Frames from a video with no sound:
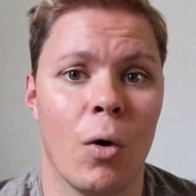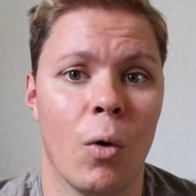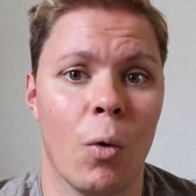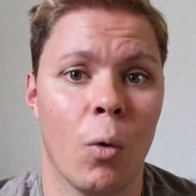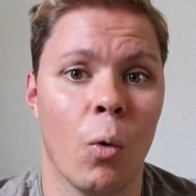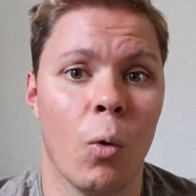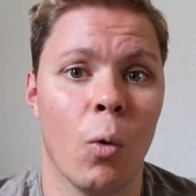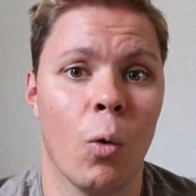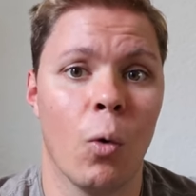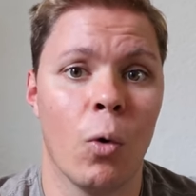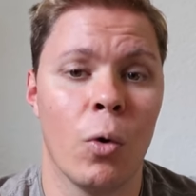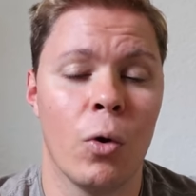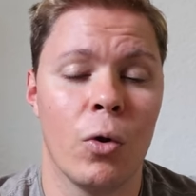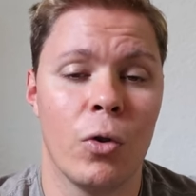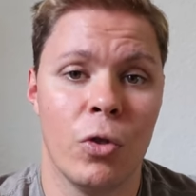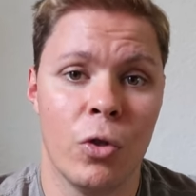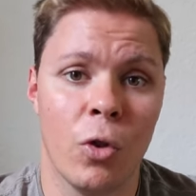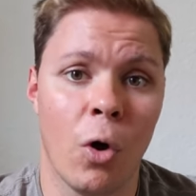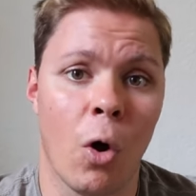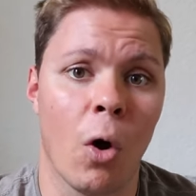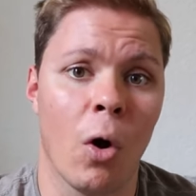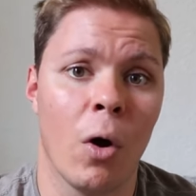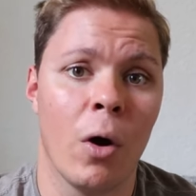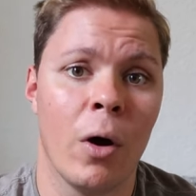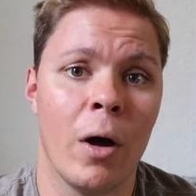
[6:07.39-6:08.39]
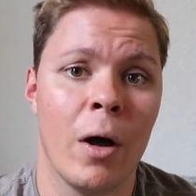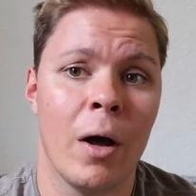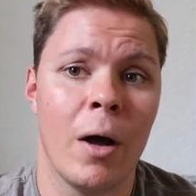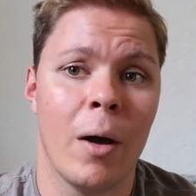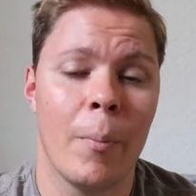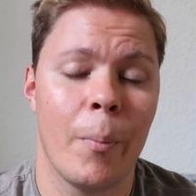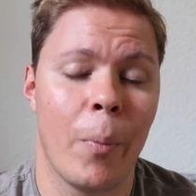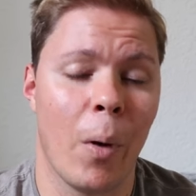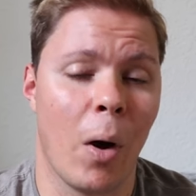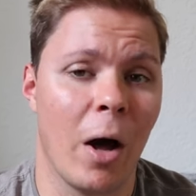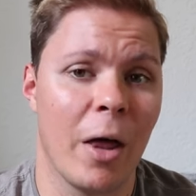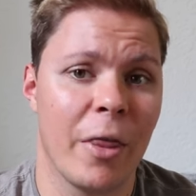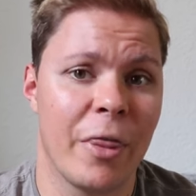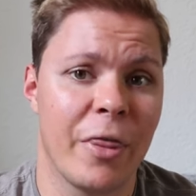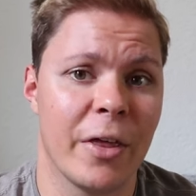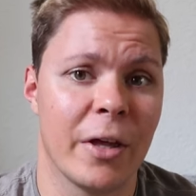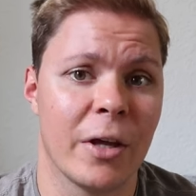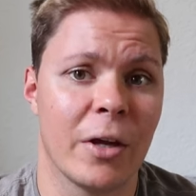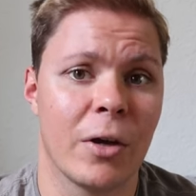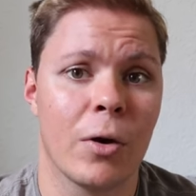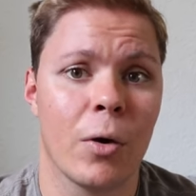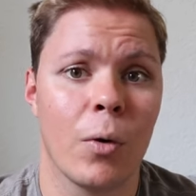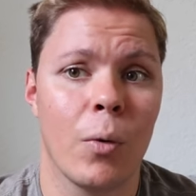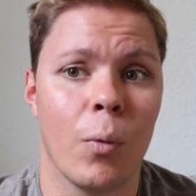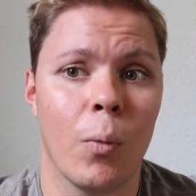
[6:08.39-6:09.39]
or not but i
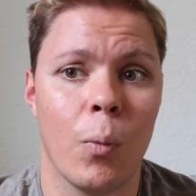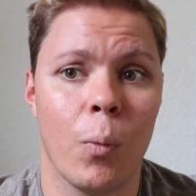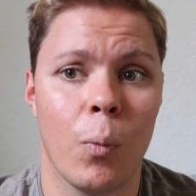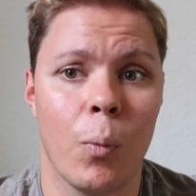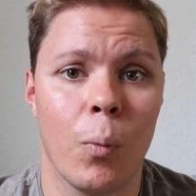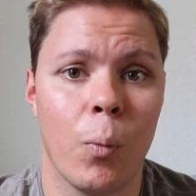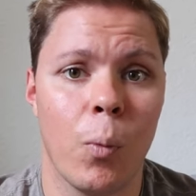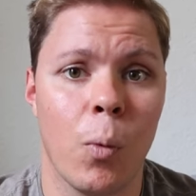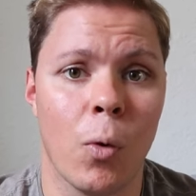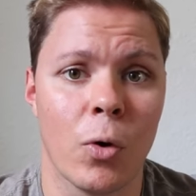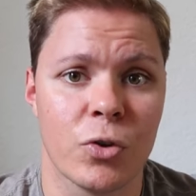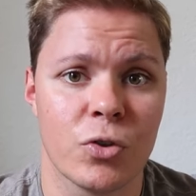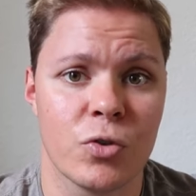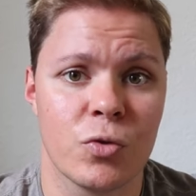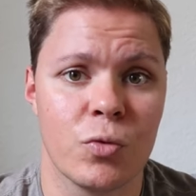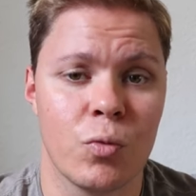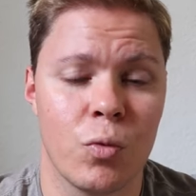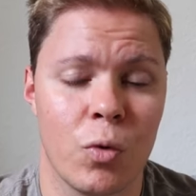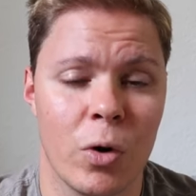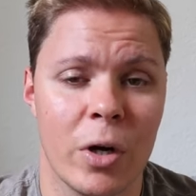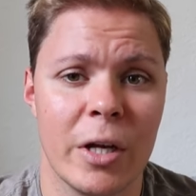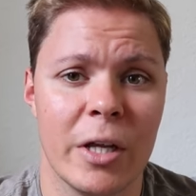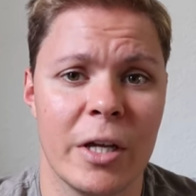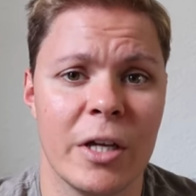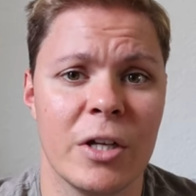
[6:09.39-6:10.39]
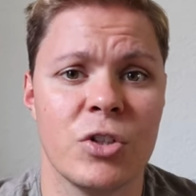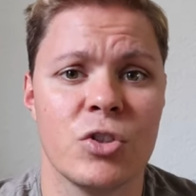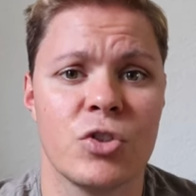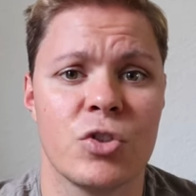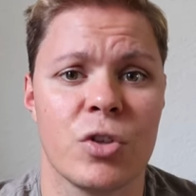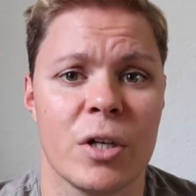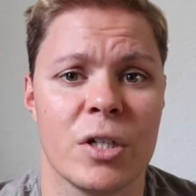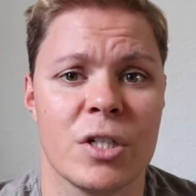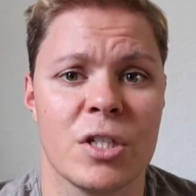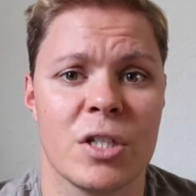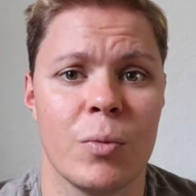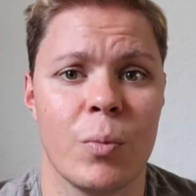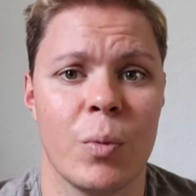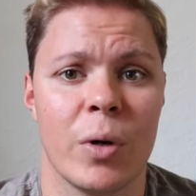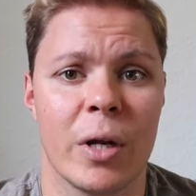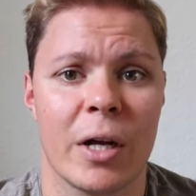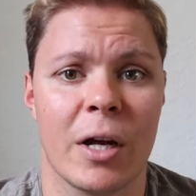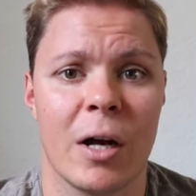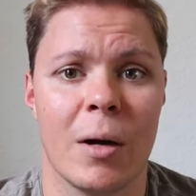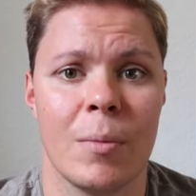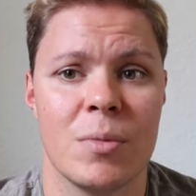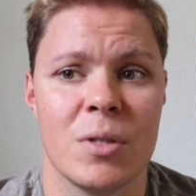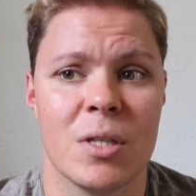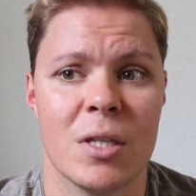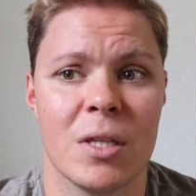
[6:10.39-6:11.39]
think what's really interesting when it
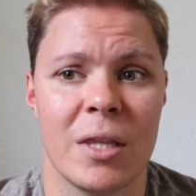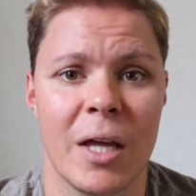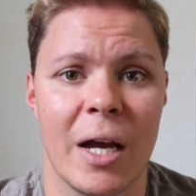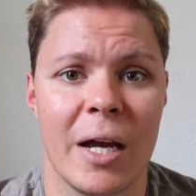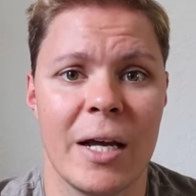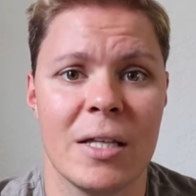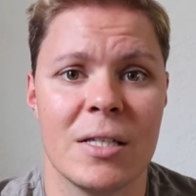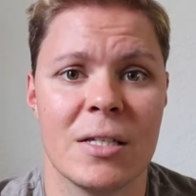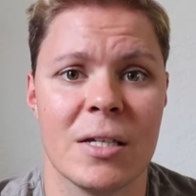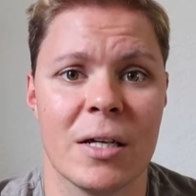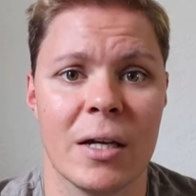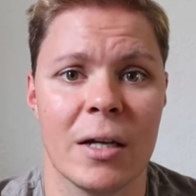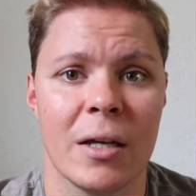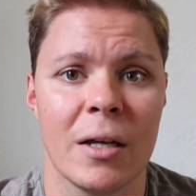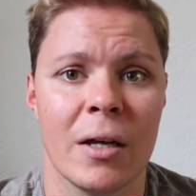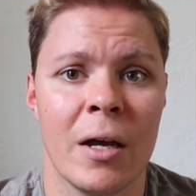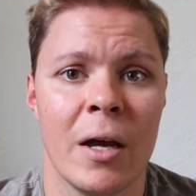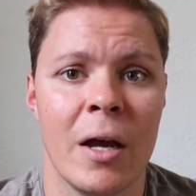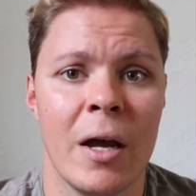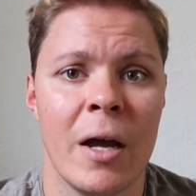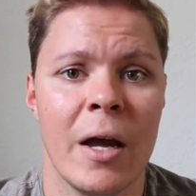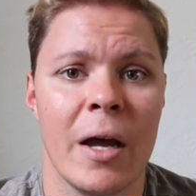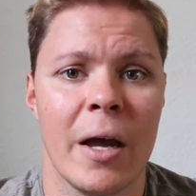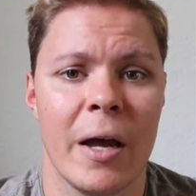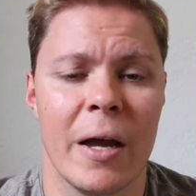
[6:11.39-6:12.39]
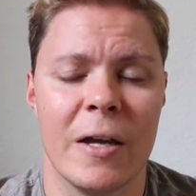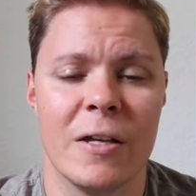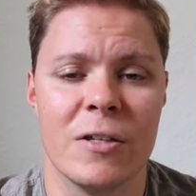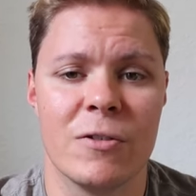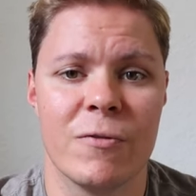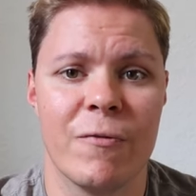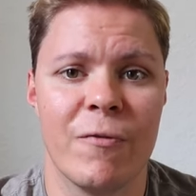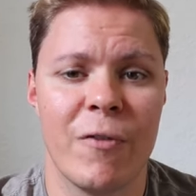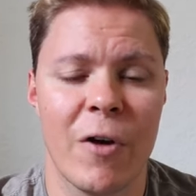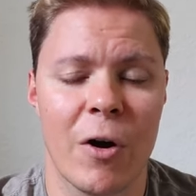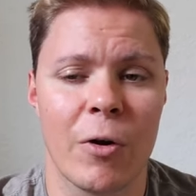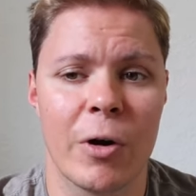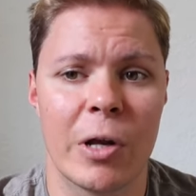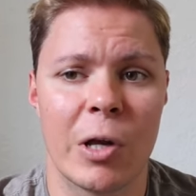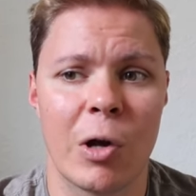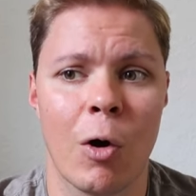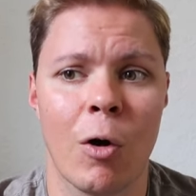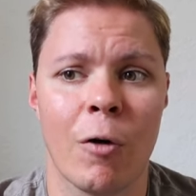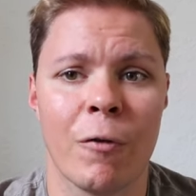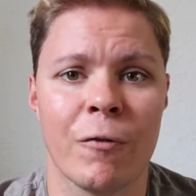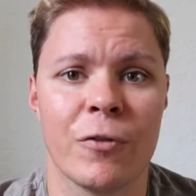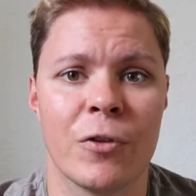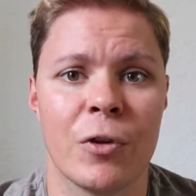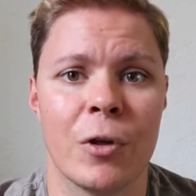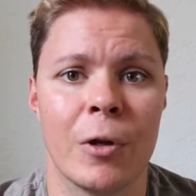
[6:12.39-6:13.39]
comes to dating is very
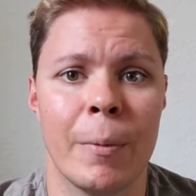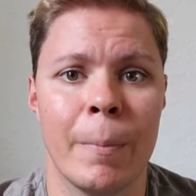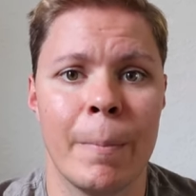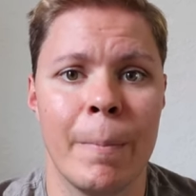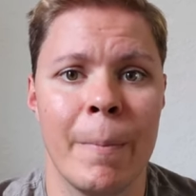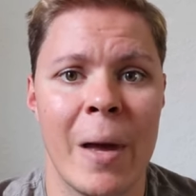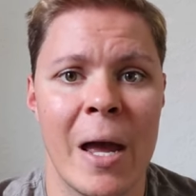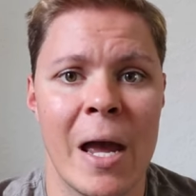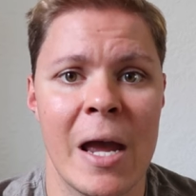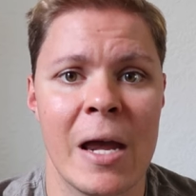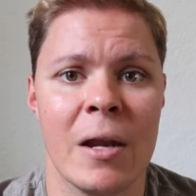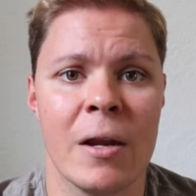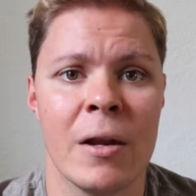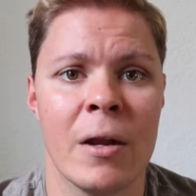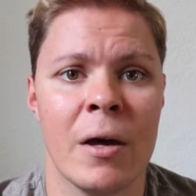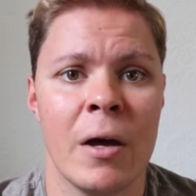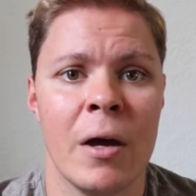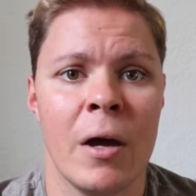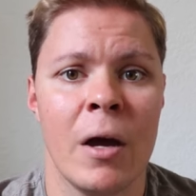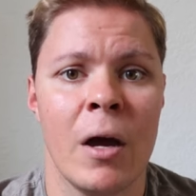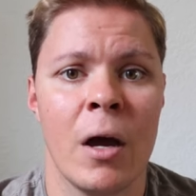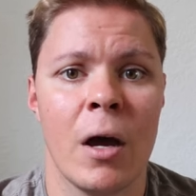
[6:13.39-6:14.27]
often men